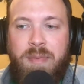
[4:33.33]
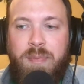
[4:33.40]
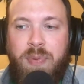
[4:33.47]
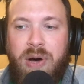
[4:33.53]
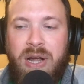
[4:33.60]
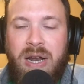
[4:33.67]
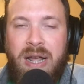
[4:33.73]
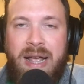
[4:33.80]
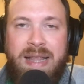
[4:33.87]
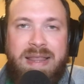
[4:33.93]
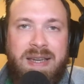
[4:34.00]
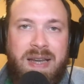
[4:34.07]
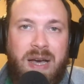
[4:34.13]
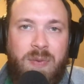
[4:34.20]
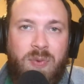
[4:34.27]
But
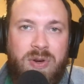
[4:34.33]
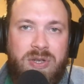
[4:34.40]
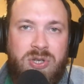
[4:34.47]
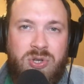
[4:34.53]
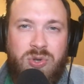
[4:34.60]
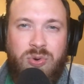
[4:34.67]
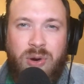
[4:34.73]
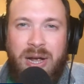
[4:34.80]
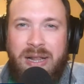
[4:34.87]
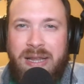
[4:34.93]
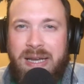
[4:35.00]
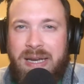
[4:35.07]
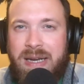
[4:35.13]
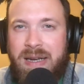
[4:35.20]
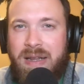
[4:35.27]
Anthony Edwards
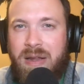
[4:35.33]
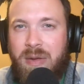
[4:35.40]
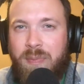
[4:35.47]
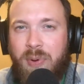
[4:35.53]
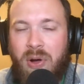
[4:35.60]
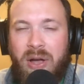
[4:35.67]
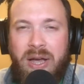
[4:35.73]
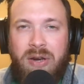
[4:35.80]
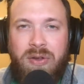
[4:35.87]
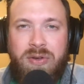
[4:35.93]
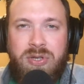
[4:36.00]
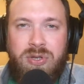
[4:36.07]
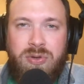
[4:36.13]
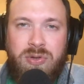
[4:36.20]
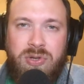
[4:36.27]
trailing ball
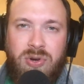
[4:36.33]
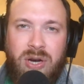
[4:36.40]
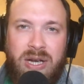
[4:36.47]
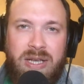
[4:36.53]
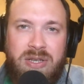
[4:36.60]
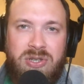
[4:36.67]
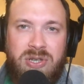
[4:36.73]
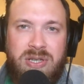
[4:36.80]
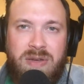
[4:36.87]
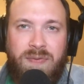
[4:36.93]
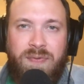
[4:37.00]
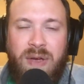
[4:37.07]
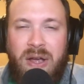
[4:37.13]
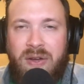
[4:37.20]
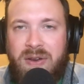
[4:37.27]
handlers through screens, just
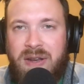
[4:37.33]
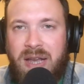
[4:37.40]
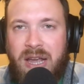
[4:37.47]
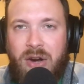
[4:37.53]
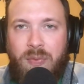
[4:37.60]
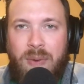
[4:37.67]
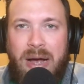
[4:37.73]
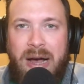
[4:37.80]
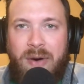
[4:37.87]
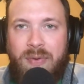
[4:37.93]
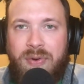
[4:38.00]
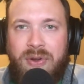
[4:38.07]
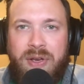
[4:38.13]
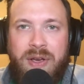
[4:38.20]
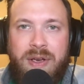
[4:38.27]
failing to get
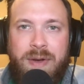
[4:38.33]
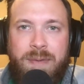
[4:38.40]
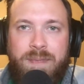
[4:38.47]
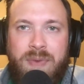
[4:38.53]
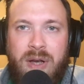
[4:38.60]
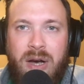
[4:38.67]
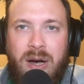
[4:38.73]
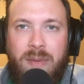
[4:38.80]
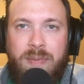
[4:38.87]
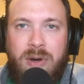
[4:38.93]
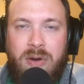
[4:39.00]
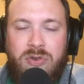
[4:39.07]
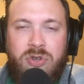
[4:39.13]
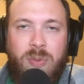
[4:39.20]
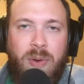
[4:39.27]
around,
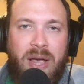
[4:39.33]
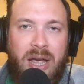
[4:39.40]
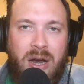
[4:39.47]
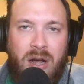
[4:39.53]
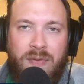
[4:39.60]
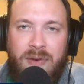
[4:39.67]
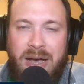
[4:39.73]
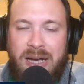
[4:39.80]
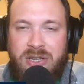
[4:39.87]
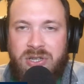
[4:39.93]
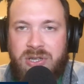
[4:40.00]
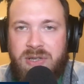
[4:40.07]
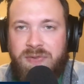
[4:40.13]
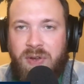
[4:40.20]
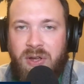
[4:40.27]
dribble handoff
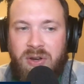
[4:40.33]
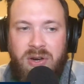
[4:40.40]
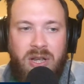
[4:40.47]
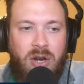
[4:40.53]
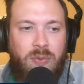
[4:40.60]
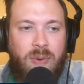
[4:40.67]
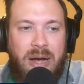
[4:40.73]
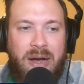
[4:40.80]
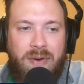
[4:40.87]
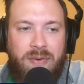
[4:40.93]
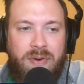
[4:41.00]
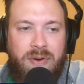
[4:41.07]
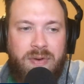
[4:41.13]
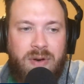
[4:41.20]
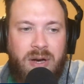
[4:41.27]
actions, failure to get
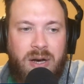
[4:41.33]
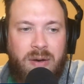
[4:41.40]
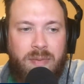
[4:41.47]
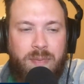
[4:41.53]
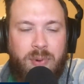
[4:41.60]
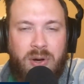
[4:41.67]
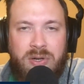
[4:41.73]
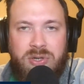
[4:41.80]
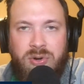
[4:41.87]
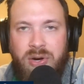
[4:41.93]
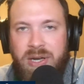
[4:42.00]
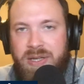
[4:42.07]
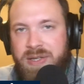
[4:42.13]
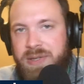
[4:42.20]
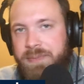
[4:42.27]
around ball
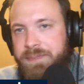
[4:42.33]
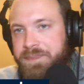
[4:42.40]
screens,